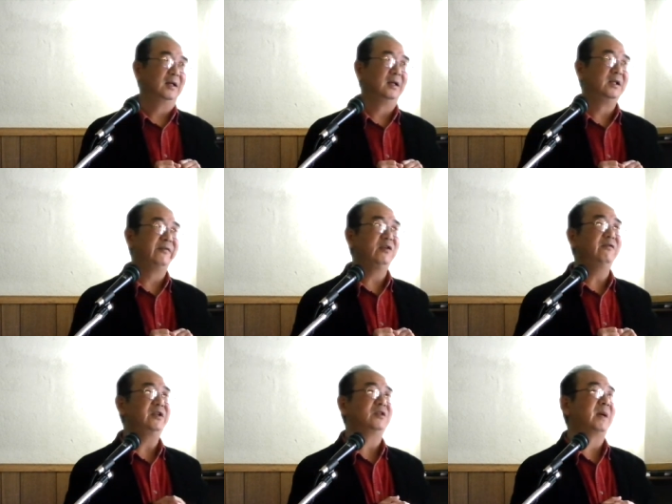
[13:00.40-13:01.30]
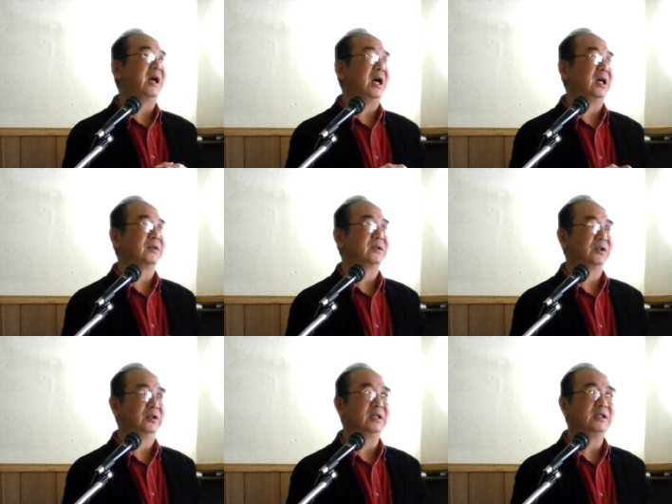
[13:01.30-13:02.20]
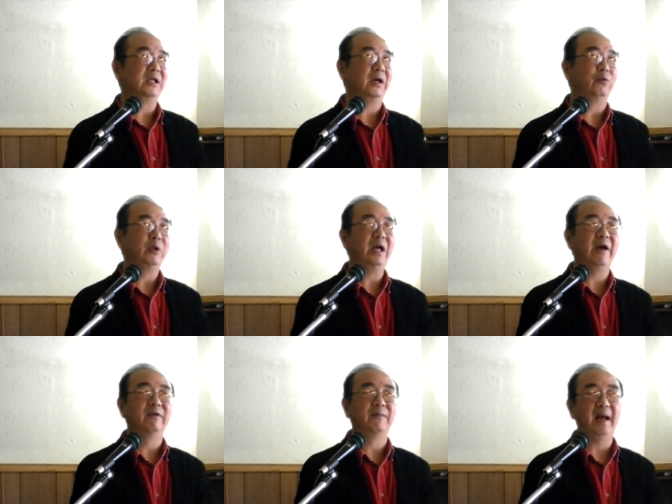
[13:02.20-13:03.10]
and if you visit my house, you can see uh, we have a